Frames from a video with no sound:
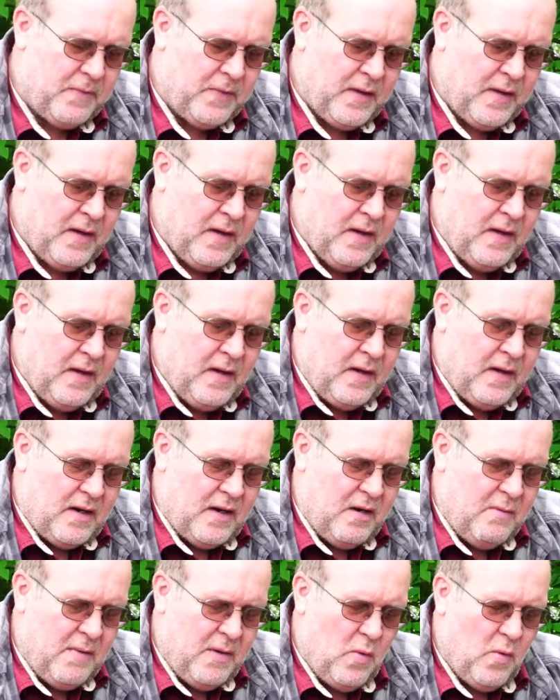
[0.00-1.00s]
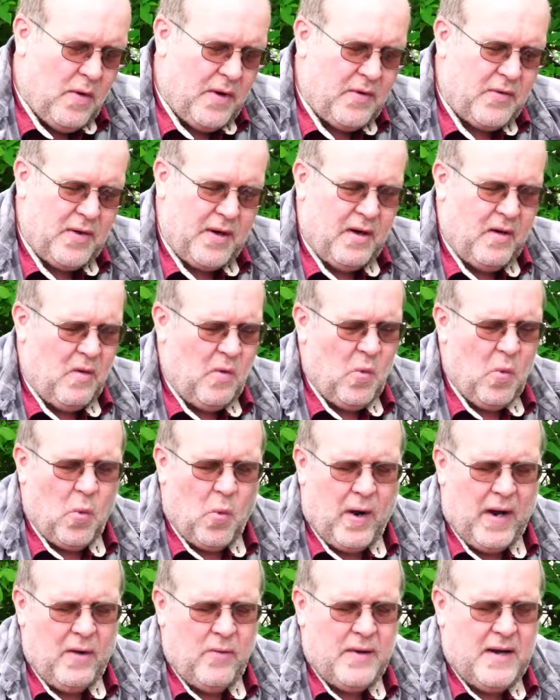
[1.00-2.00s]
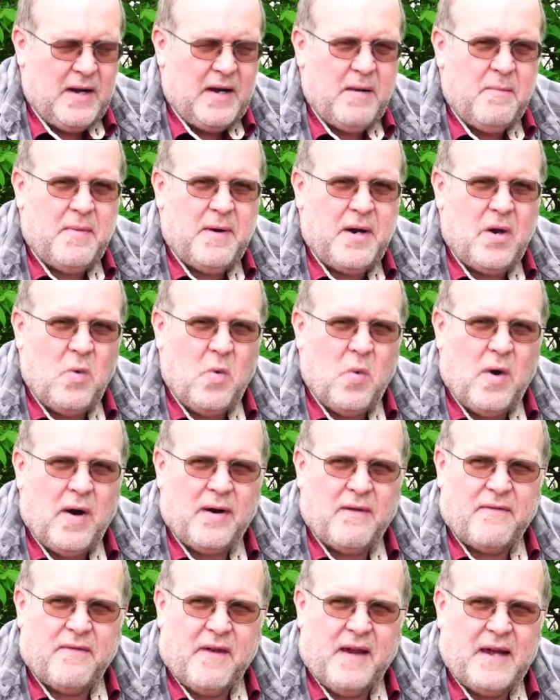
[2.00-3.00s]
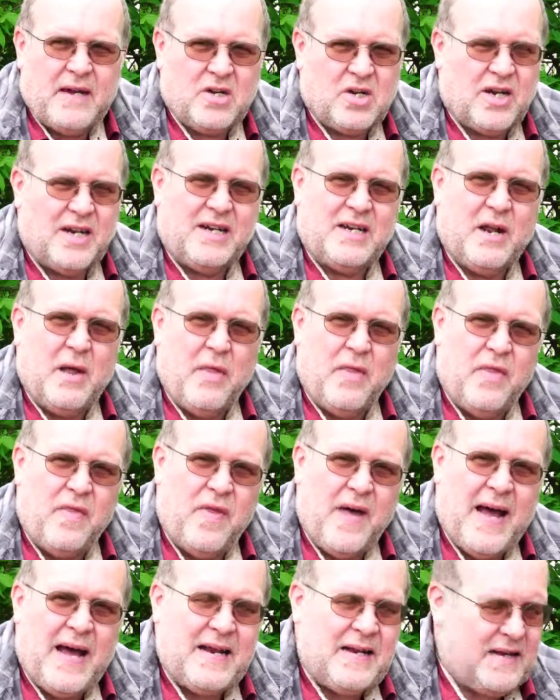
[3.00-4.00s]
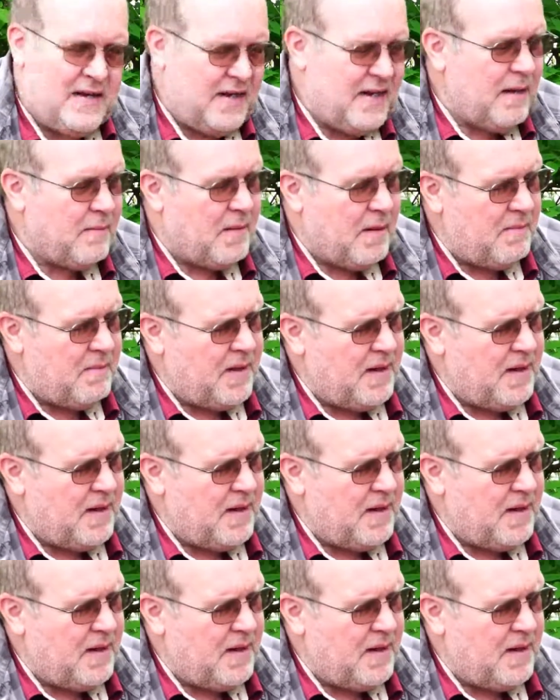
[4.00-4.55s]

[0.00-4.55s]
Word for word: Now you'd be wondering, why would anybody want a flashlight that dim?